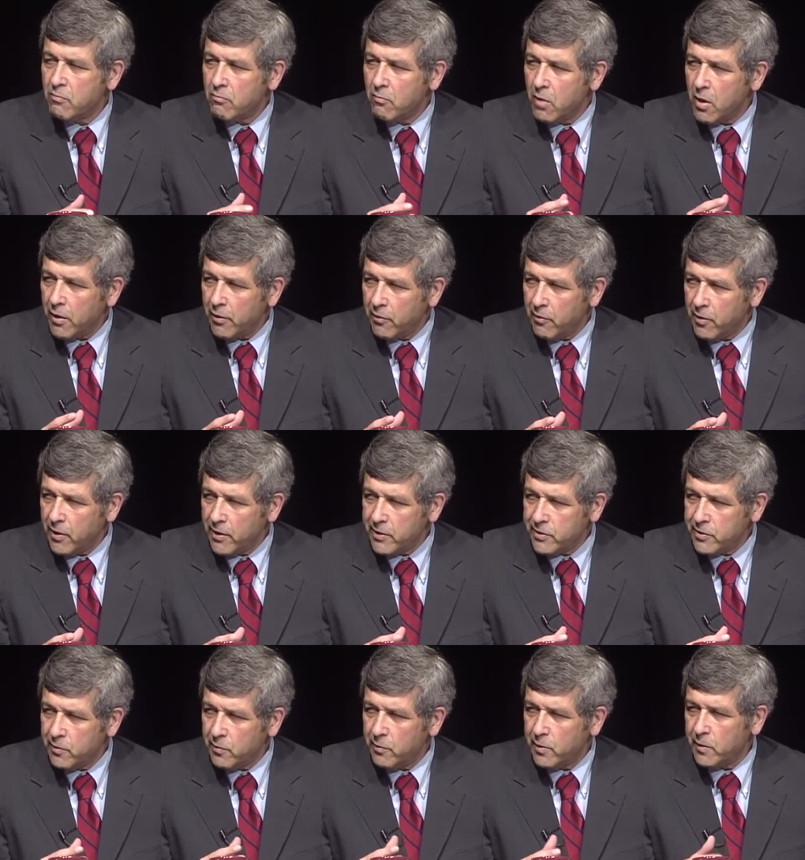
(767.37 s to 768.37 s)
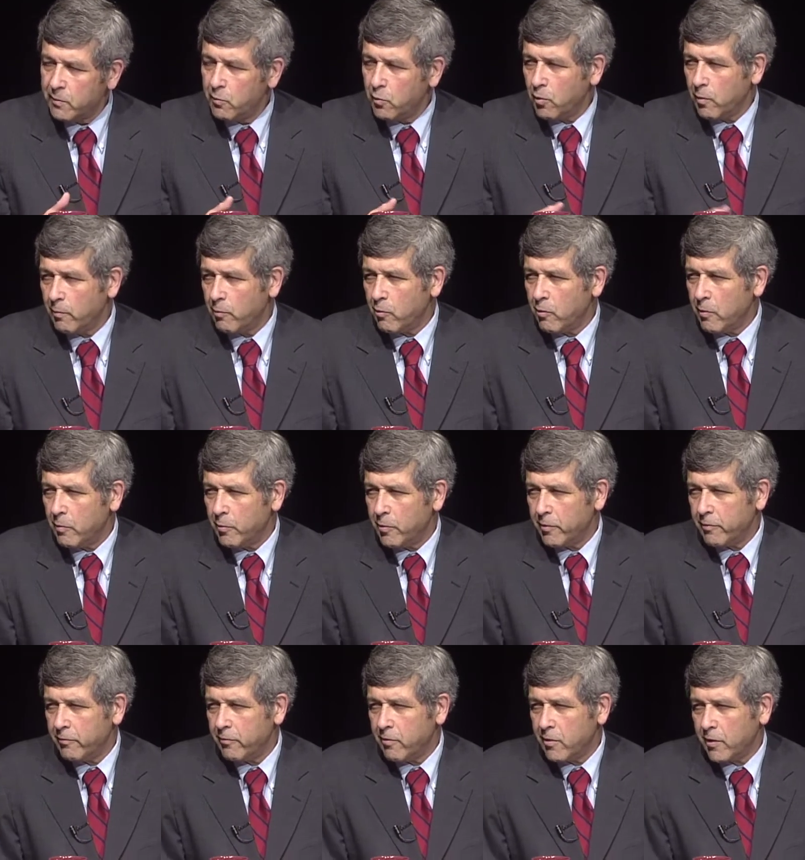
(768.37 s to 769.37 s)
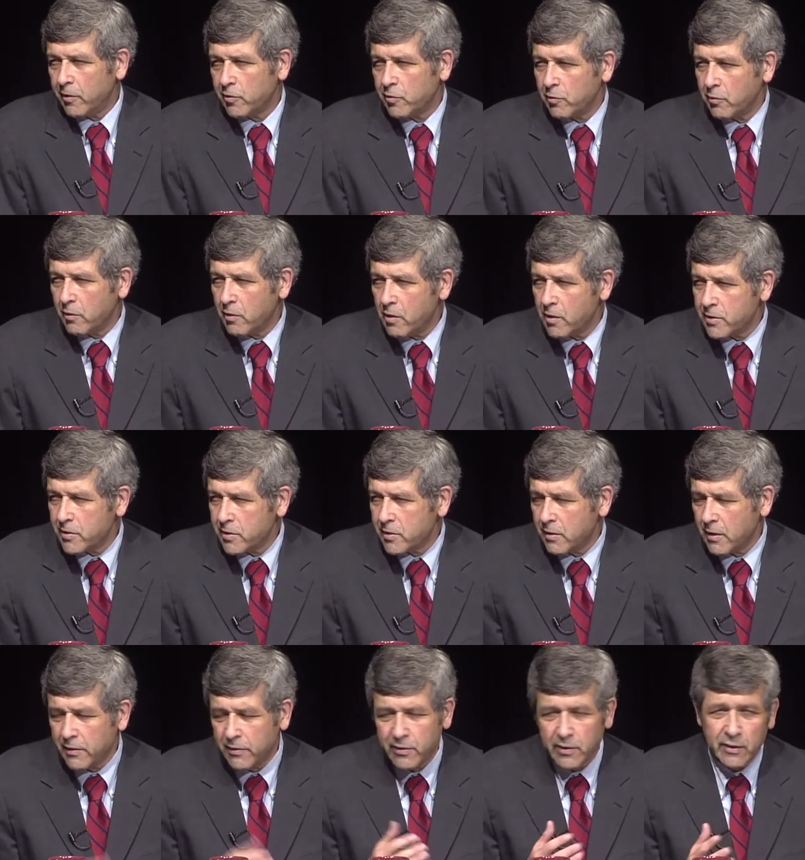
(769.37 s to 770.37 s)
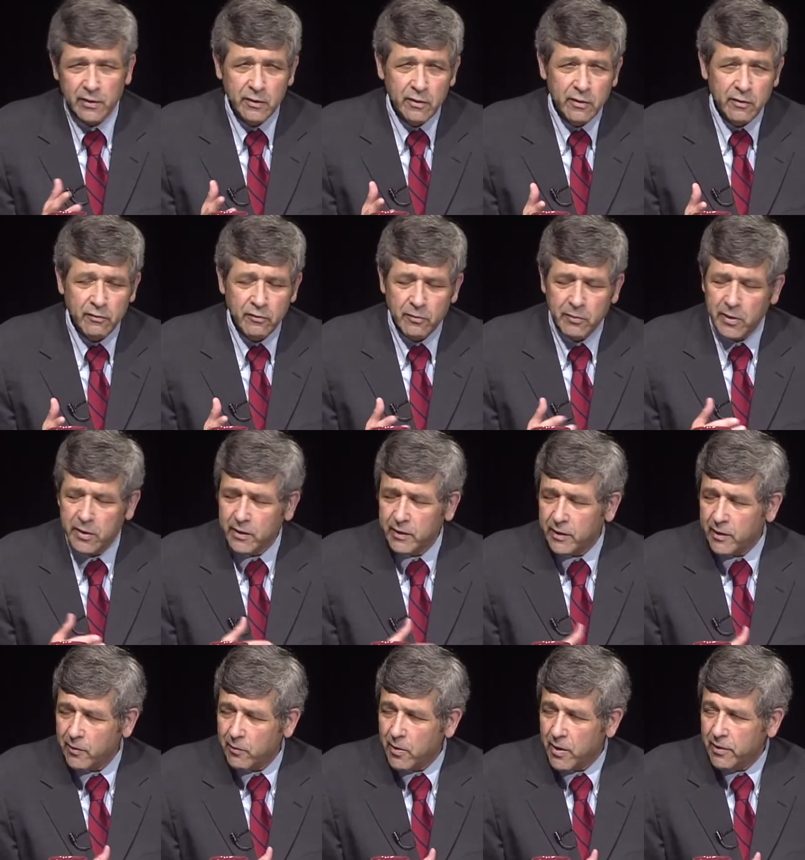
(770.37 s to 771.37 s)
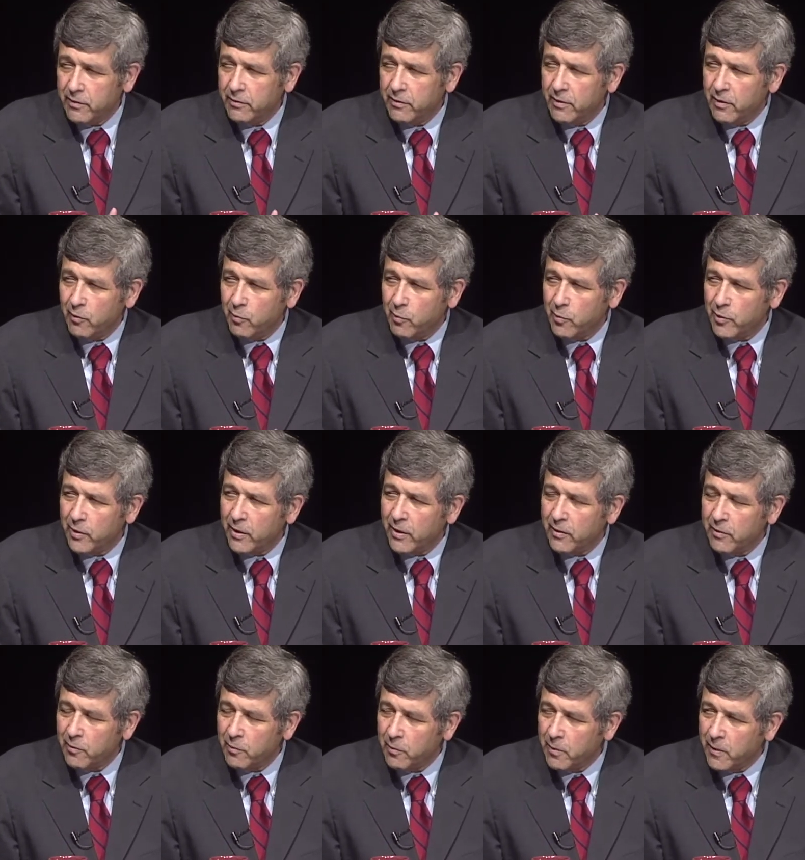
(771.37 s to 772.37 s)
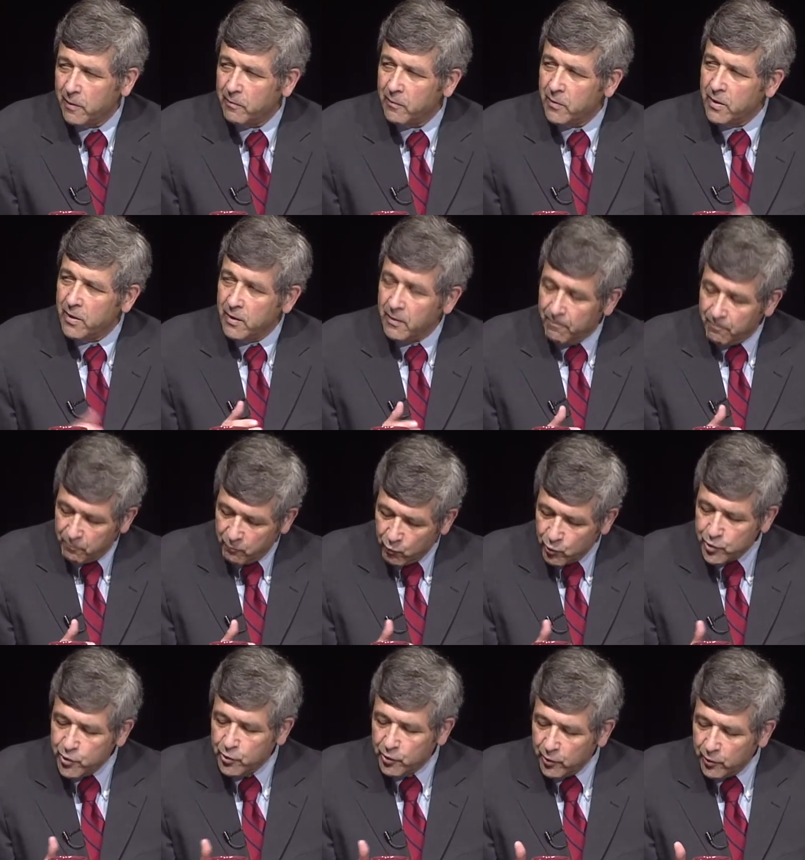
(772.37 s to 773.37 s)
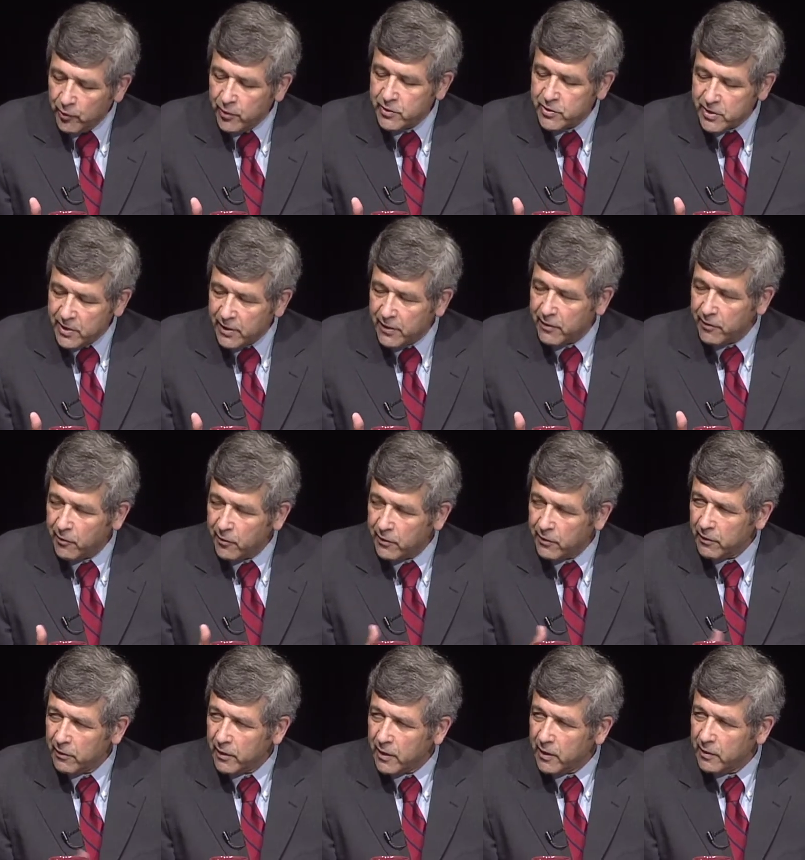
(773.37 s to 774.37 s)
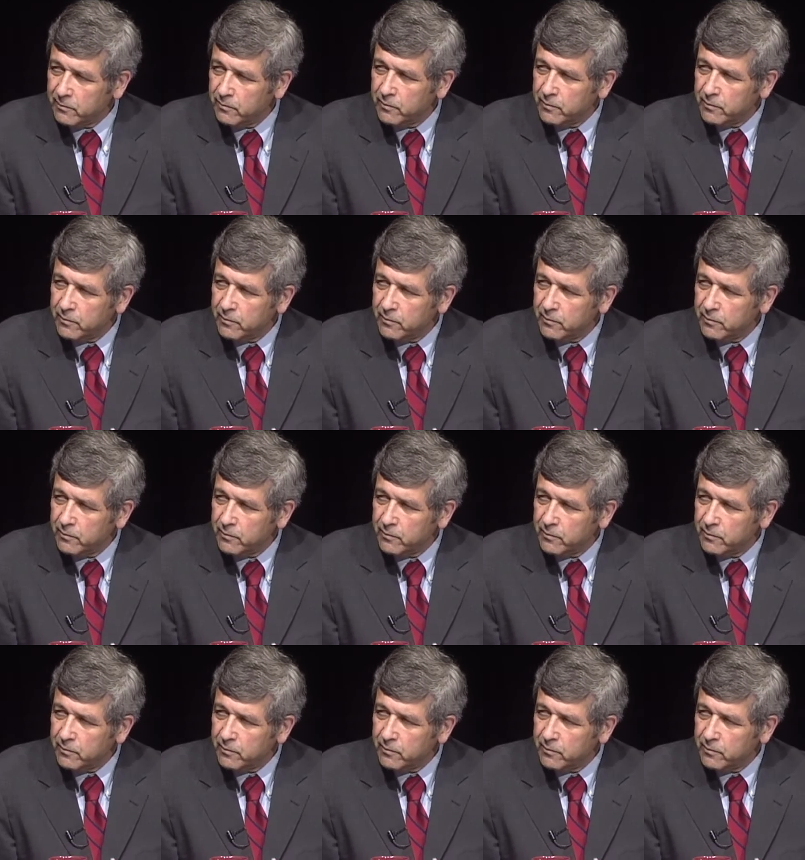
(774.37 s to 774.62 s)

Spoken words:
modernized or made more appropriate for actual costs. I think, if I'm getting that right, I hope I am. Would you agree? Is that an area to look at?